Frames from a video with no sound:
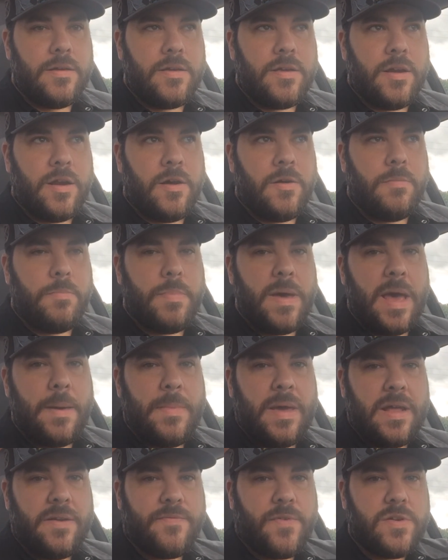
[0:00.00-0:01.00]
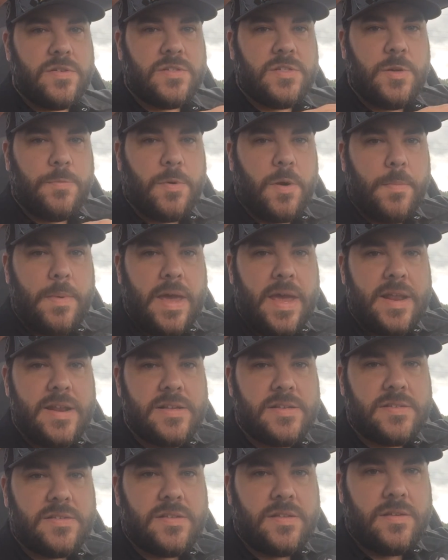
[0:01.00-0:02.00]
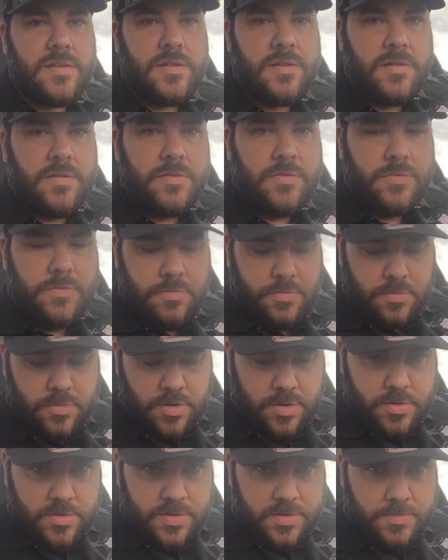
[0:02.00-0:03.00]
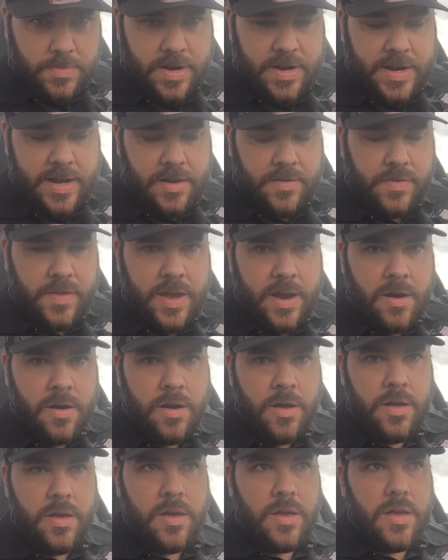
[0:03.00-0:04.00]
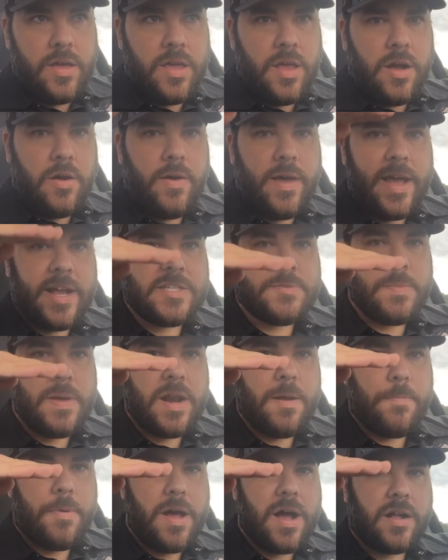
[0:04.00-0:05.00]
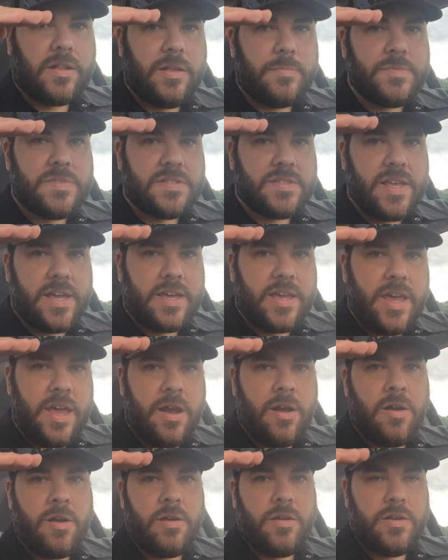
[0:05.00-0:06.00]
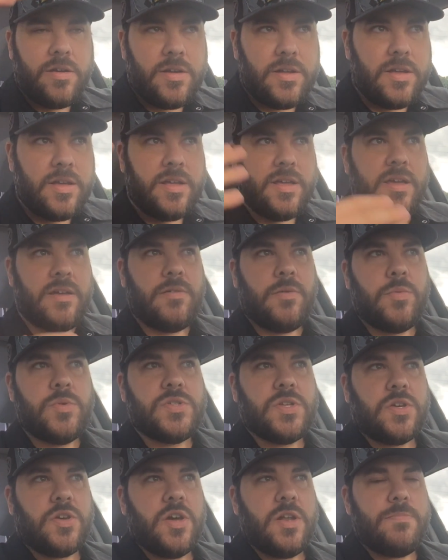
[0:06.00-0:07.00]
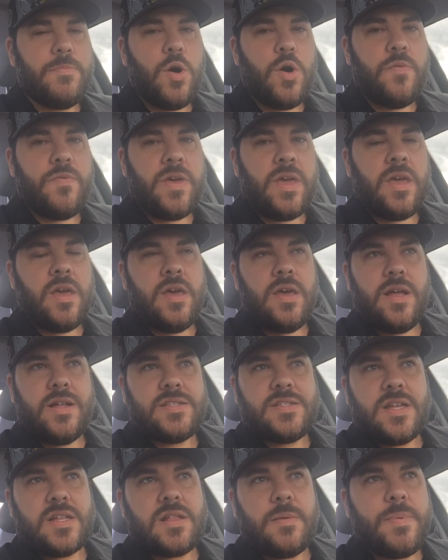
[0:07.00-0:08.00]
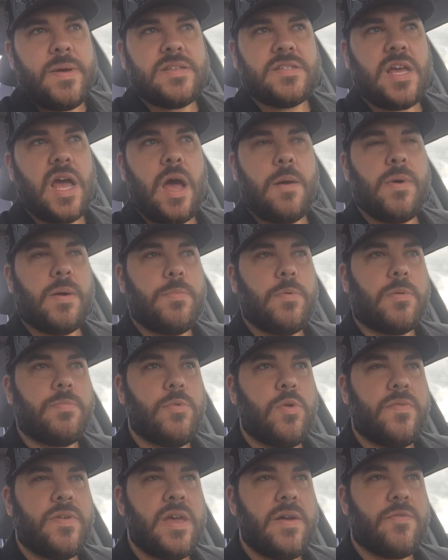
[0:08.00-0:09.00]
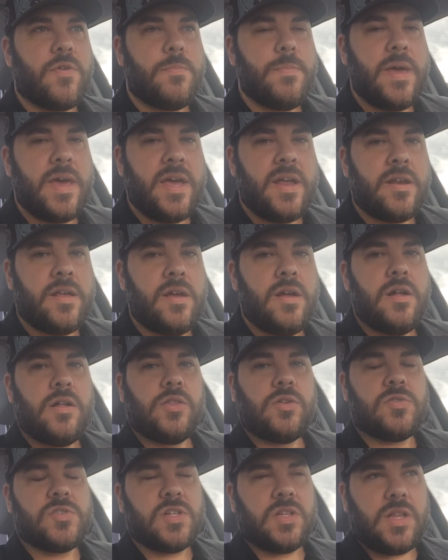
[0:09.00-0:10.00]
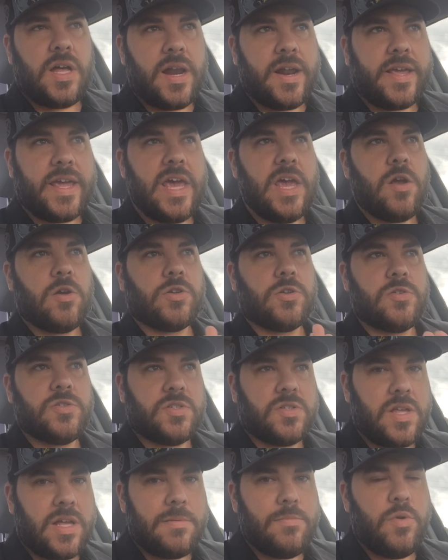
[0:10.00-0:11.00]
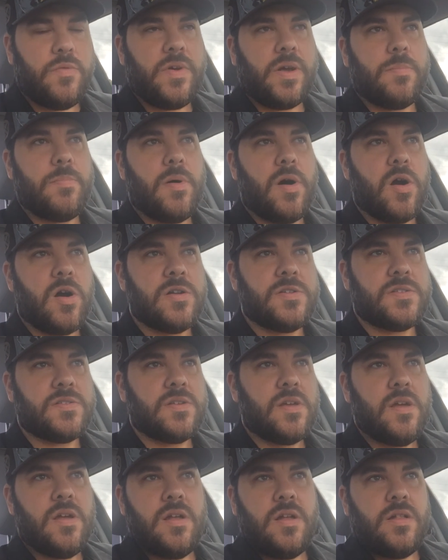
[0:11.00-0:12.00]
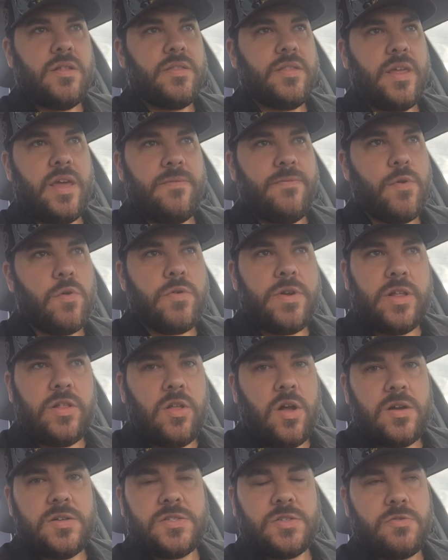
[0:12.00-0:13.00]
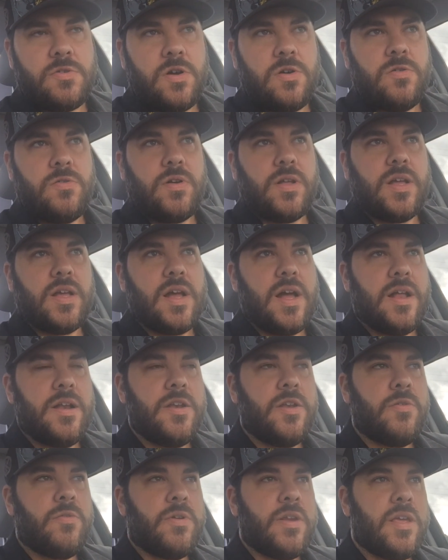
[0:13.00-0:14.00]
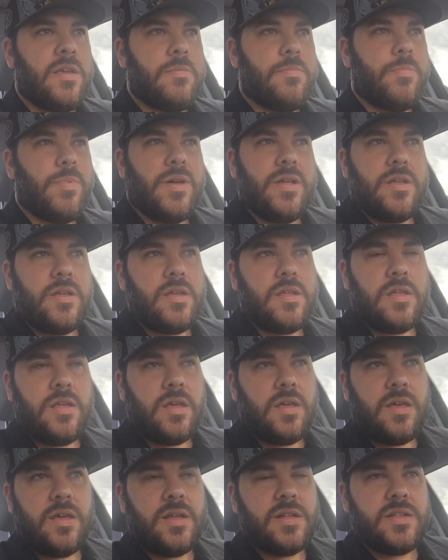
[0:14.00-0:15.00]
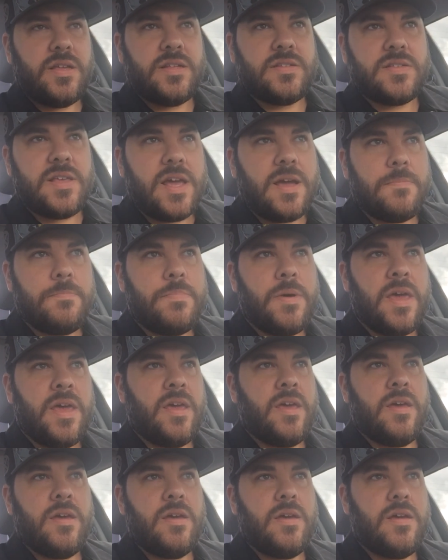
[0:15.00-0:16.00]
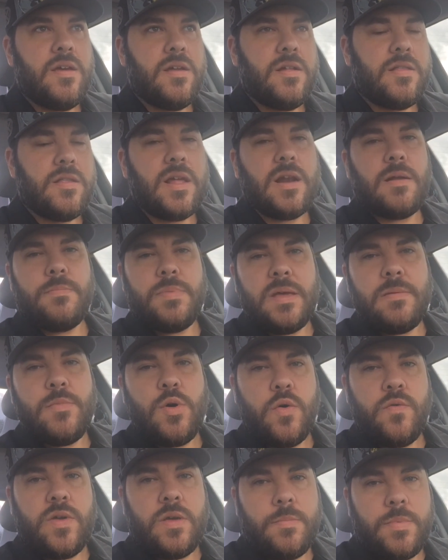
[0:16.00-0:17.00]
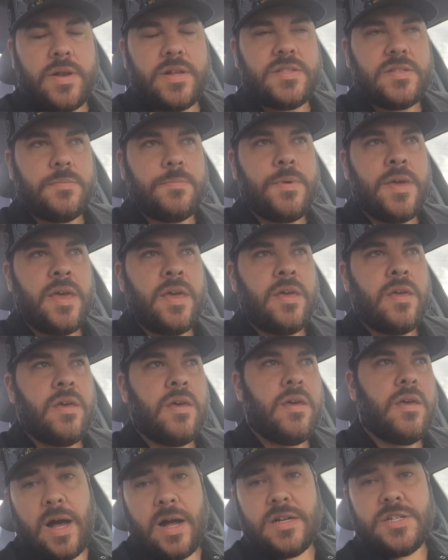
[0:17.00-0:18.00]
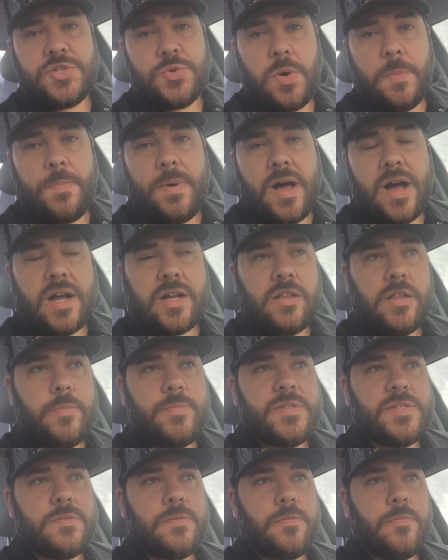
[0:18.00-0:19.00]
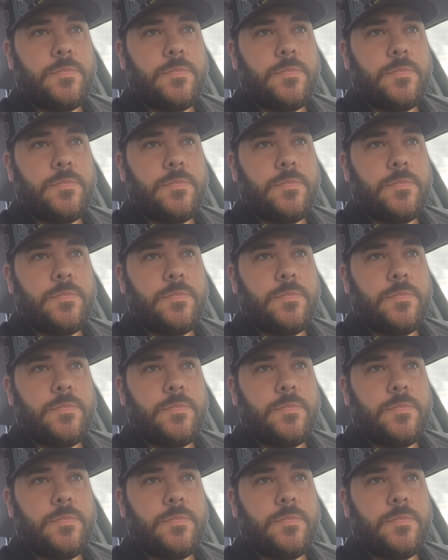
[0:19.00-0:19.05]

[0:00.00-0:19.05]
you know, Batman vs. Superman is, it's way down there. You know, X-Men Apocalypse is like here. It was a good movie. It's not the best comic book movie ever made. There's a lot of characters, a lot of moving parts. They've already lost their own continuity, but yeah, it's like a B. Not a B movie, but it's a B. On to Apocalypse